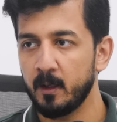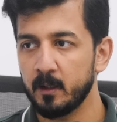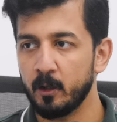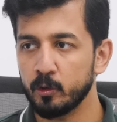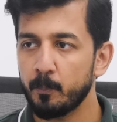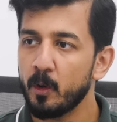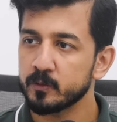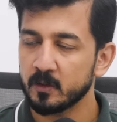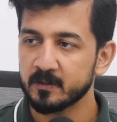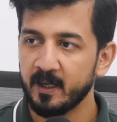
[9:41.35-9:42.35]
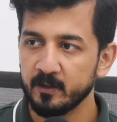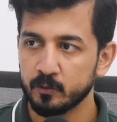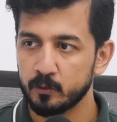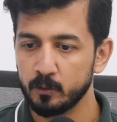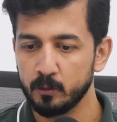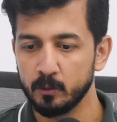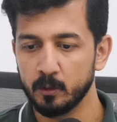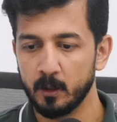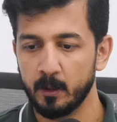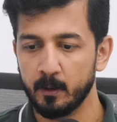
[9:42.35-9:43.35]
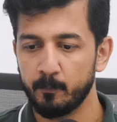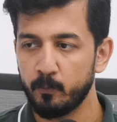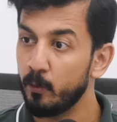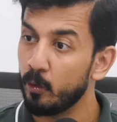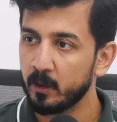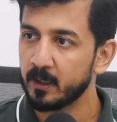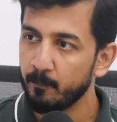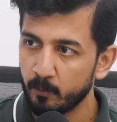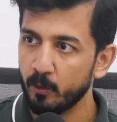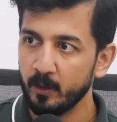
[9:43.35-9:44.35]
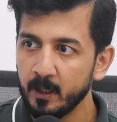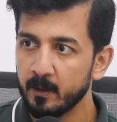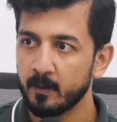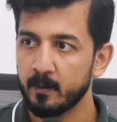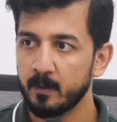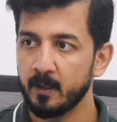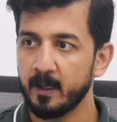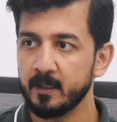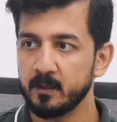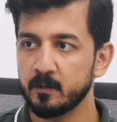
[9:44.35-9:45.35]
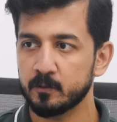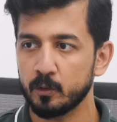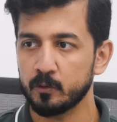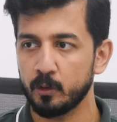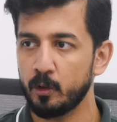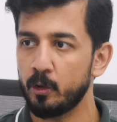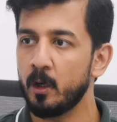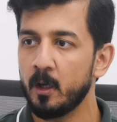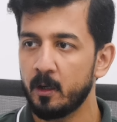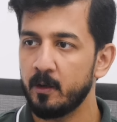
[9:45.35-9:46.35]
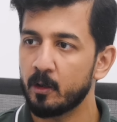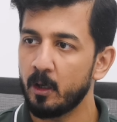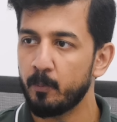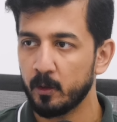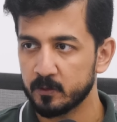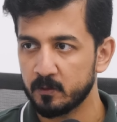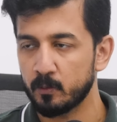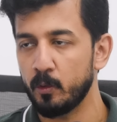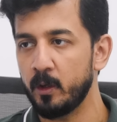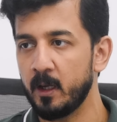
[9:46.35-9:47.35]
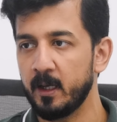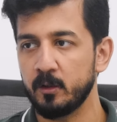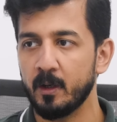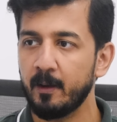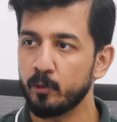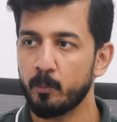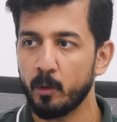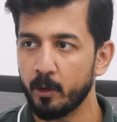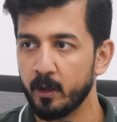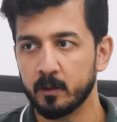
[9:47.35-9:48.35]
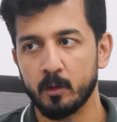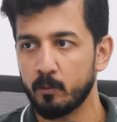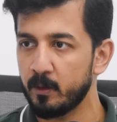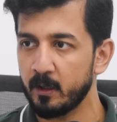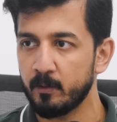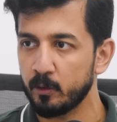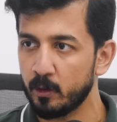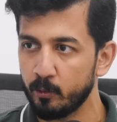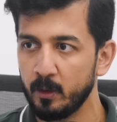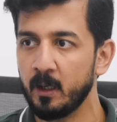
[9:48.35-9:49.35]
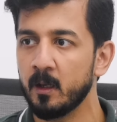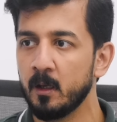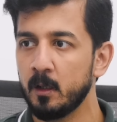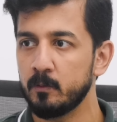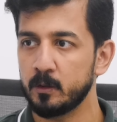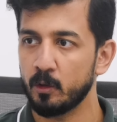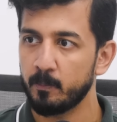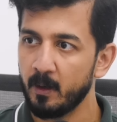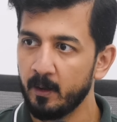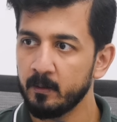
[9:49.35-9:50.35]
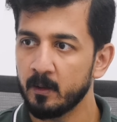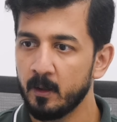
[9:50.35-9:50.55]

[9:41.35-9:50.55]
Now your process has to keep flowing, and so your regular process is flowing, and you have your product or whatever you're doing with your plant,